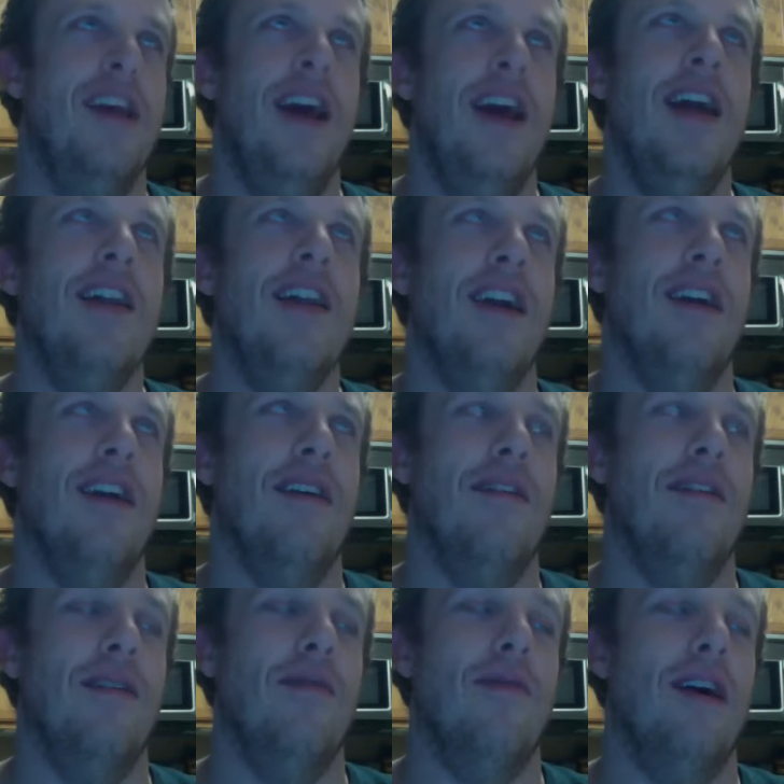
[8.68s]
Hello,
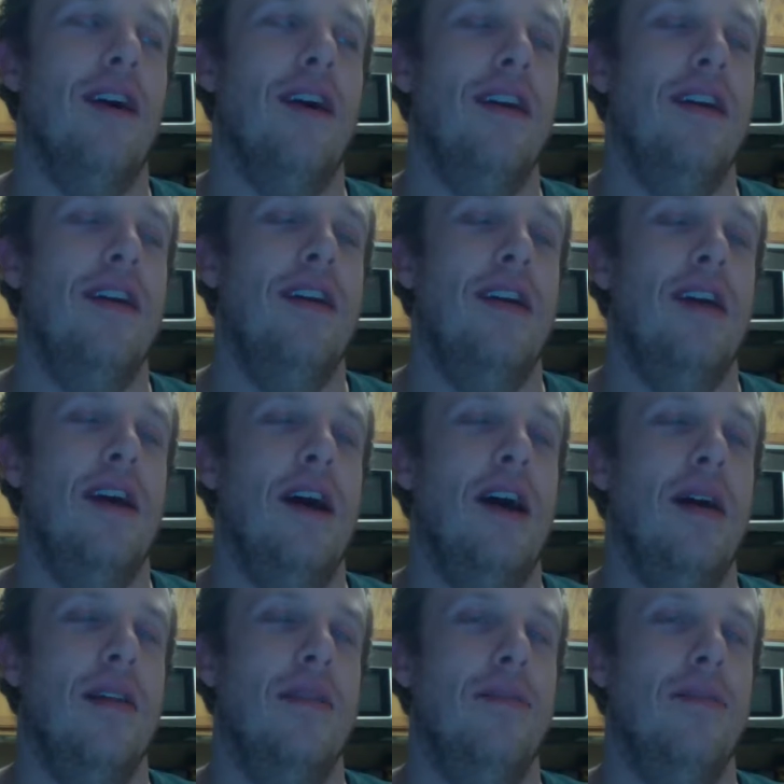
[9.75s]
everyone. Uh,